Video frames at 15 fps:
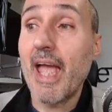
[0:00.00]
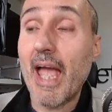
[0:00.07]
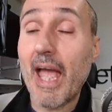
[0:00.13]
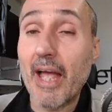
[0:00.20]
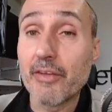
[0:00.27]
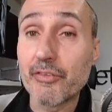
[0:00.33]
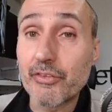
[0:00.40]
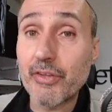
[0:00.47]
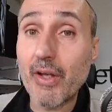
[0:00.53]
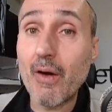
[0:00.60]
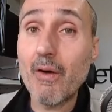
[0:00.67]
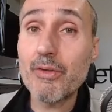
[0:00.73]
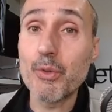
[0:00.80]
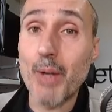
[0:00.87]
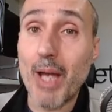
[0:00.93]
And
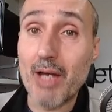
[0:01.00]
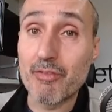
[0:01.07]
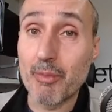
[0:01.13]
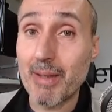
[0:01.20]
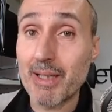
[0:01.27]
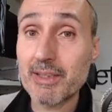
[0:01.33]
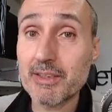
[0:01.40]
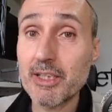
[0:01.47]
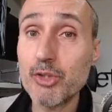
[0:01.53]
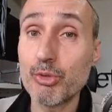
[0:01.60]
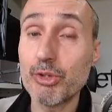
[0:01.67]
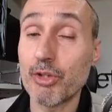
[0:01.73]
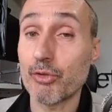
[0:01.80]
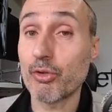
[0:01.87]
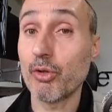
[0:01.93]
so you have a message
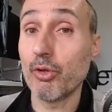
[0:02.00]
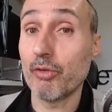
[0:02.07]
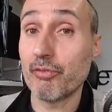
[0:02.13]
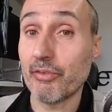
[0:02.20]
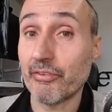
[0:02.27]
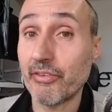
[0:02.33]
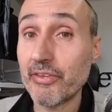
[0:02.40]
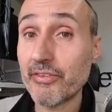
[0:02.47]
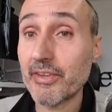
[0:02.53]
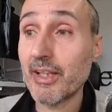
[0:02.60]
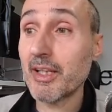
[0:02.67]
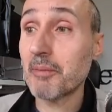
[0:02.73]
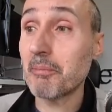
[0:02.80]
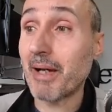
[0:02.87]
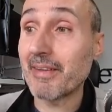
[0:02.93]
with the role of
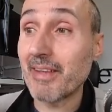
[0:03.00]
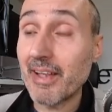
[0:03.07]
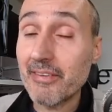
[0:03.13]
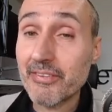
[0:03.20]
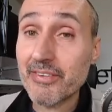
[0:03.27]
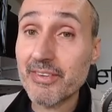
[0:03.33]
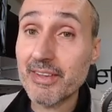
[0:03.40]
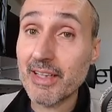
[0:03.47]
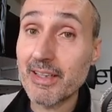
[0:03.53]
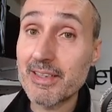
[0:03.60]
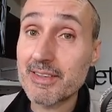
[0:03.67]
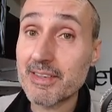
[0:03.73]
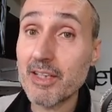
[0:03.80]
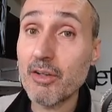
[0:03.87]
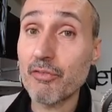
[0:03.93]
assistant, but
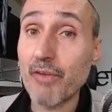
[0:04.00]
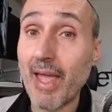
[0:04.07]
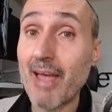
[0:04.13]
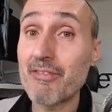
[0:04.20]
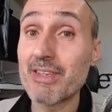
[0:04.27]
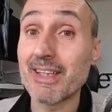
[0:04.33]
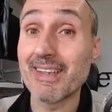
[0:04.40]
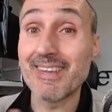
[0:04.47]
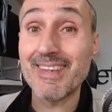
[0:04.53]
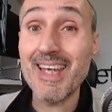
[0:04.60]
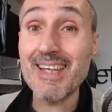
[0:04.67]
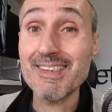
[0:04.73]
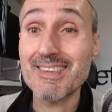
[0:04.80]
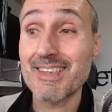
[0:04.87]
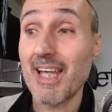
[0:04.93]
instead of having
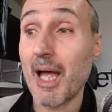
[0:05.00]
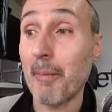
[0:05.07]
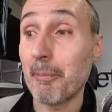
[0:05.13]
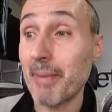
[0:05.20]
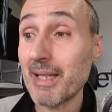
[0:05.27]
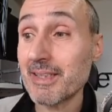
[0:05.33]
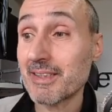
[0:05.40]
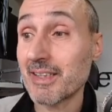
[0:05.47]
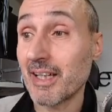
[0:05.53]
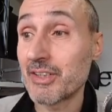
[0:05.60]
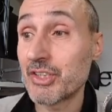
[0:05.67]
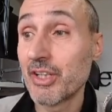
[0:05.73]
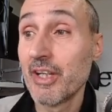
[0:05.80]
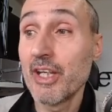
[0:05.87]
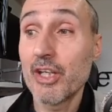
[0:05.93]
text, a
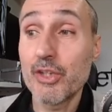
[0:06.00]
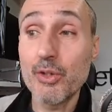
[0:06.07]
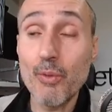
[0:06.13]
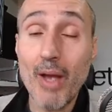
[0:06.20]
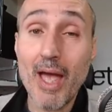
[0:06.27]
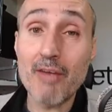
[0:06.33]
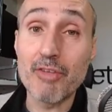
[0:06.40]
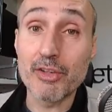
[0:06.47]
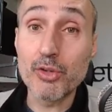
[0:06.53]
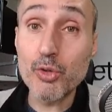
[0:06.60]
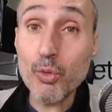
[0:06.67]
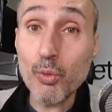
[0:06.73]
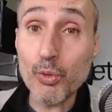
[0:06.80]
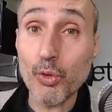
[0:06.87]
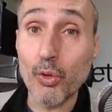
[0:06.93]
message, you have a
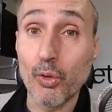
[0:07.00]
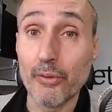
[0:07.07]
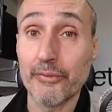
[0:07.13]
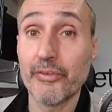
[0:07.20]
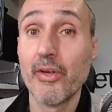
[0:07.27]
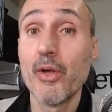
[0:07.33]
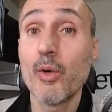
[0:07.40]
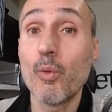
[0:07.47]
tool calls,